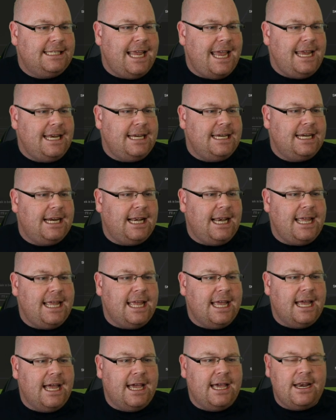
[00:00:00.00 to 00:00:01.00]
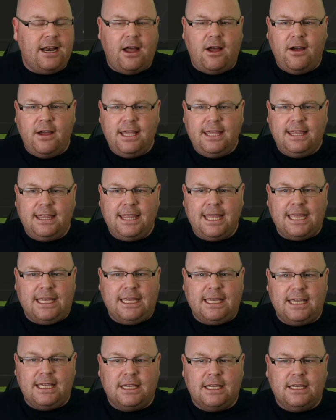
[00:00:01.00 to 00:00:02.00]
it's headed clear, and I
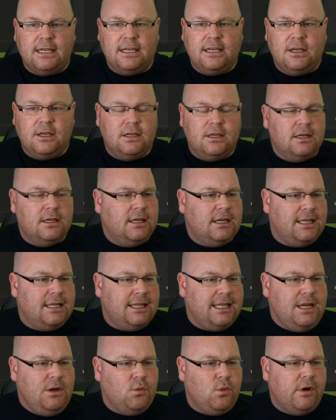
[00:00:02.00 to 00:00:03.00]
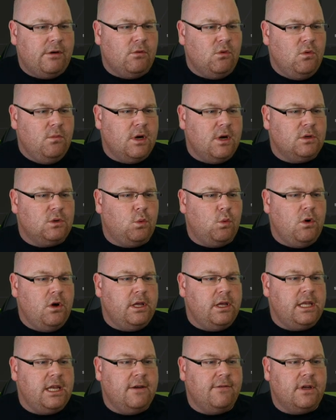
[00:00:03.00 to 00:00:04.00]
think we're almost
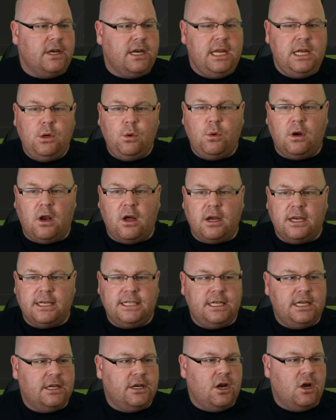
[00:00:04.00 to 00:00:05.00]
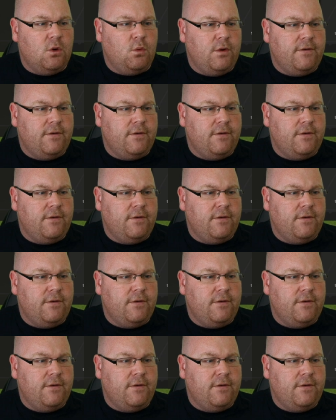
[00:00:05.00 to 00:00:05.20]
worthy of an equaliser, you know.